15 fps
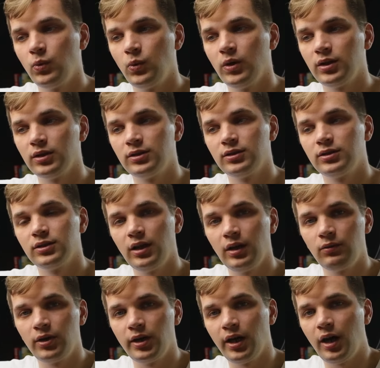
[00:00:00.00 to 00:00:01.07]
what
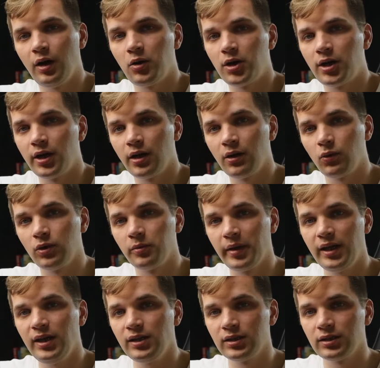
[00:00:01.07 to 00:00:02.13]
every hour I will
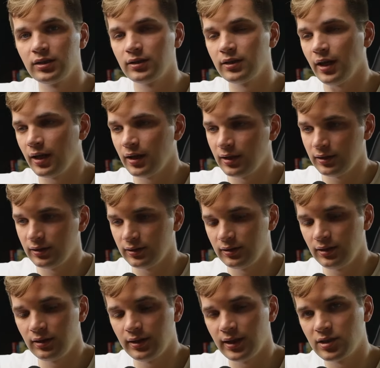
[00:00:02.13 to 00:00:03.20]
make, and
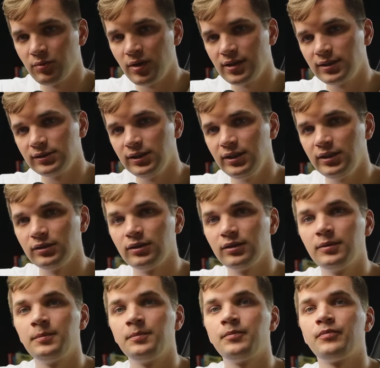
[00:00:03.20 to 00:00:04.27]
that's basically it.
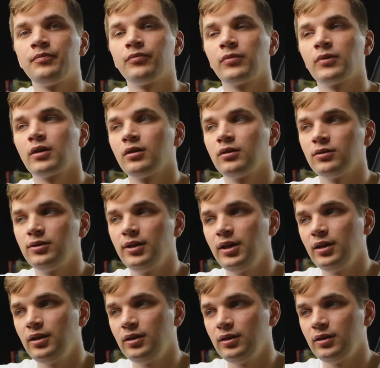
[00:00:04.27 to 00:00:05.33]

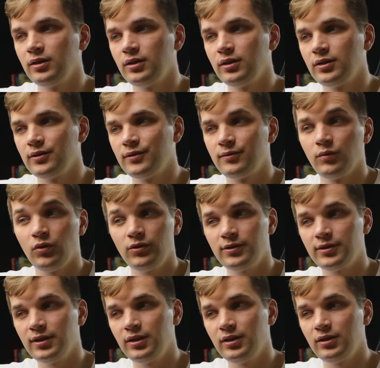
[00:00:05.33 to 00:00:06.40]
Today is
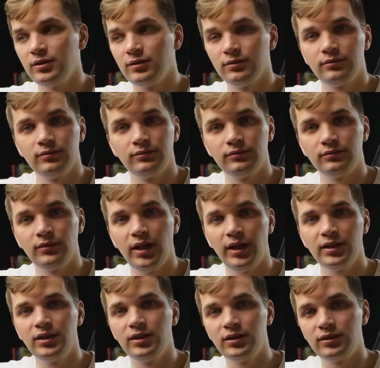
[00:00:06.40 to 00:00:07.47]
mostly
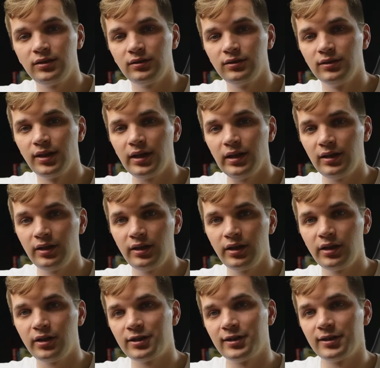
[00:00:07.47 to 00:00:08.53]
editing day
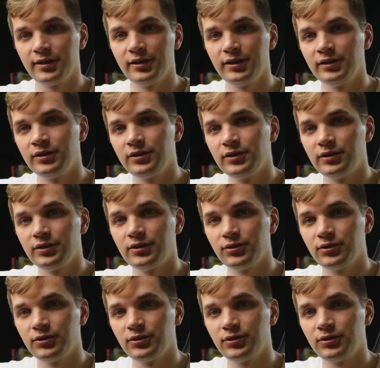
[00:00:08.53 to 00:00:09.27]
here in the